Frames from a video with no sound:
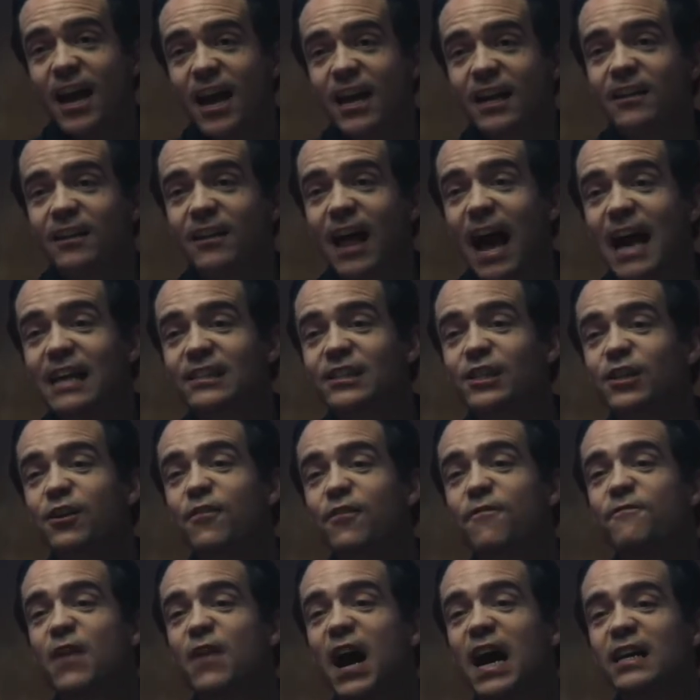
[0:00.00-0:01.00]
and a glass of your
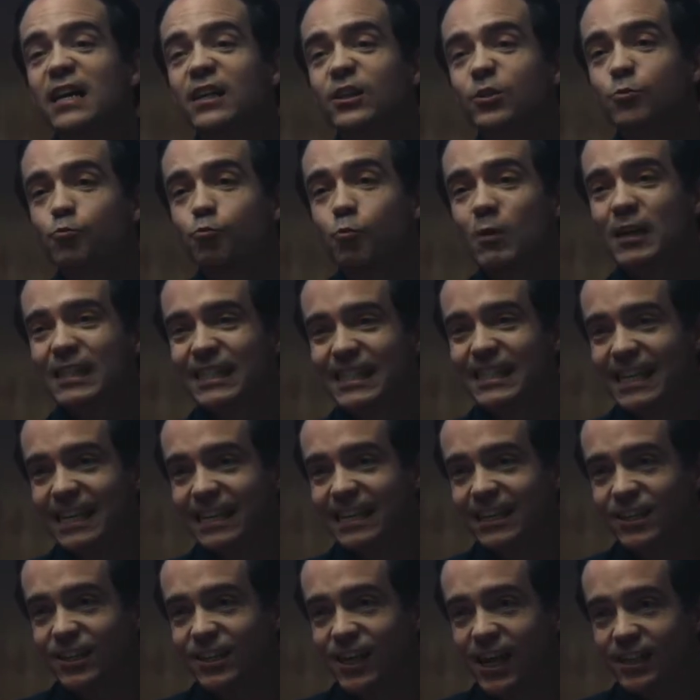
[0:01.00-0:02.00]
finest whiskey
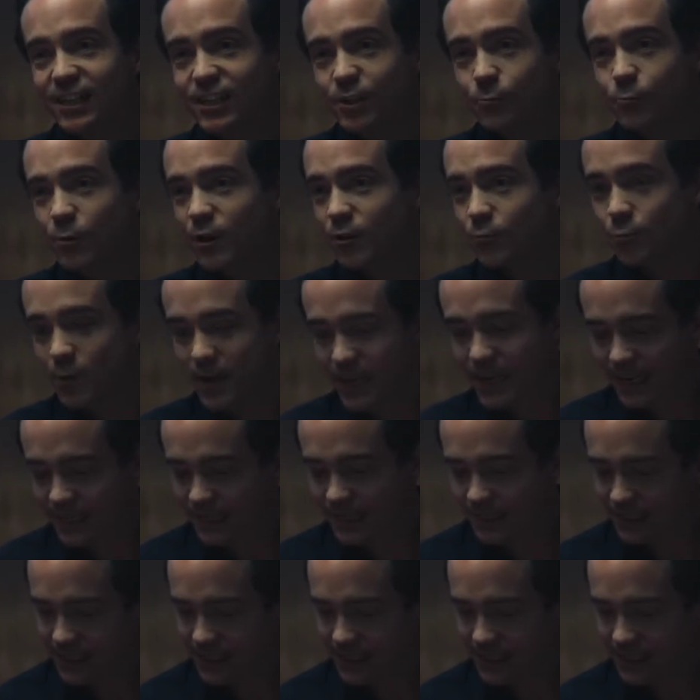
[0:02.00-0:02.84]
to chase it with. We need to